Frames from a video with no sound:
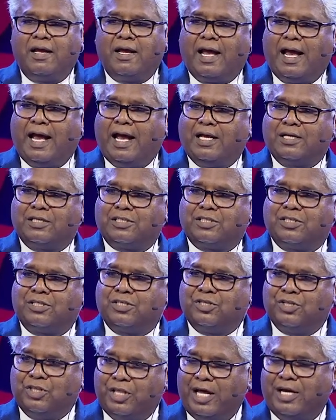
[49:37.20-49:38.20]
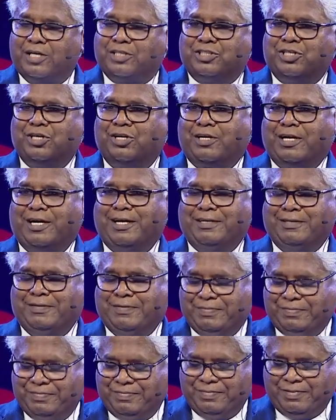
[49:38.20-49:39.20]
as their children,
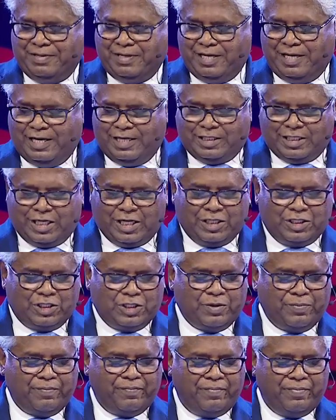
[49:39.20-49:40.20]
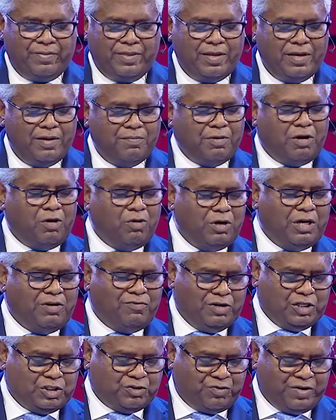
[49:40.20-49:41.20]
he says. But look at
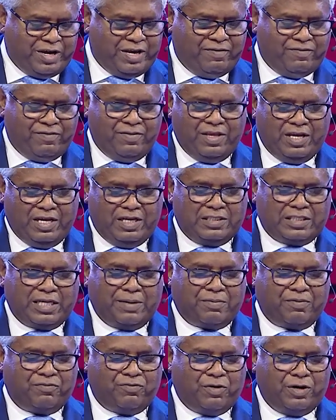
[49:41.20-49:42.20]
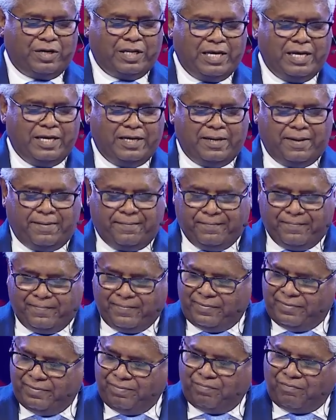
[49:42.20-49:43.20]
verse five in chapter forty-eight.
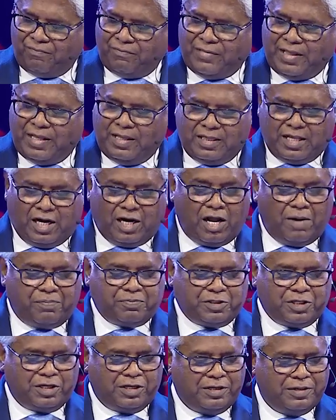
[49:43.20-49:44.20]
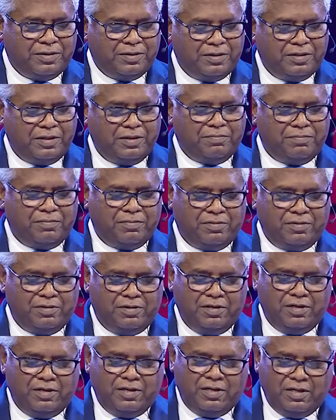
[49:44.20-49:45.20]
The adoption.
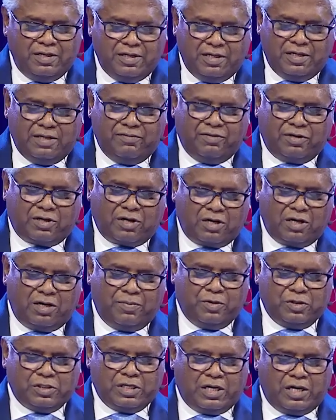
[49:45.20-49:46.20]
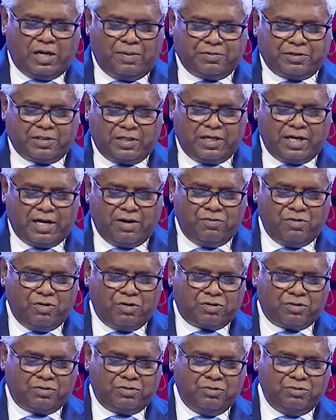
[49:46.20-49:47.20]
We're talking about the adoption. Now
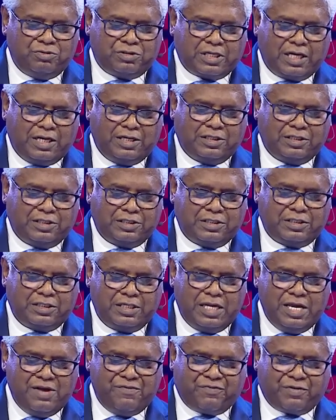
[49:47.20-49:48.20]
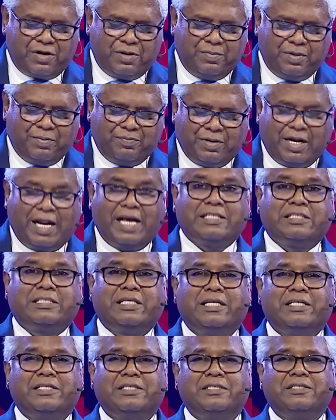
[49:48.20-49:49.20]
your two sons, Ephraim and
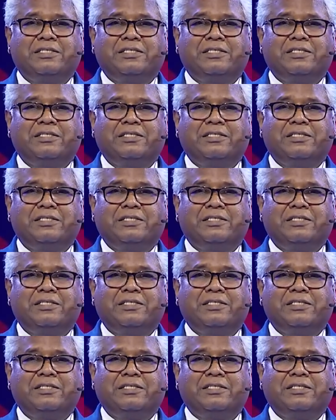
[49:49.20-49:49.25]
Manasseh,